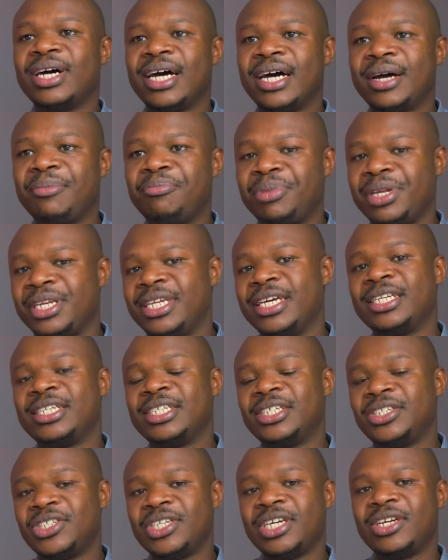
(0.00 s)
a
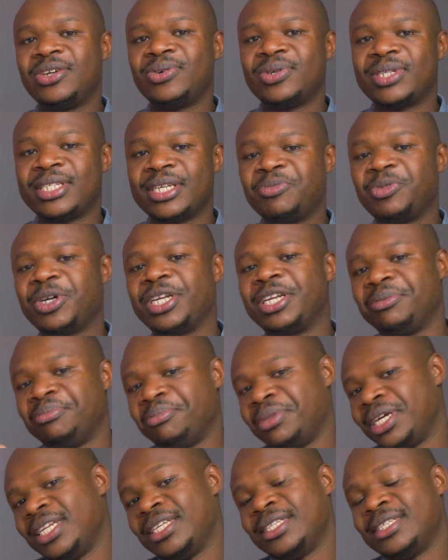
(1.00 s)
pediatrician or someone in
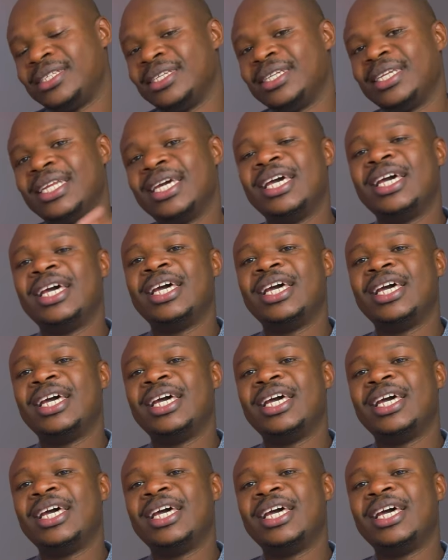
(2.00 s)
medicine.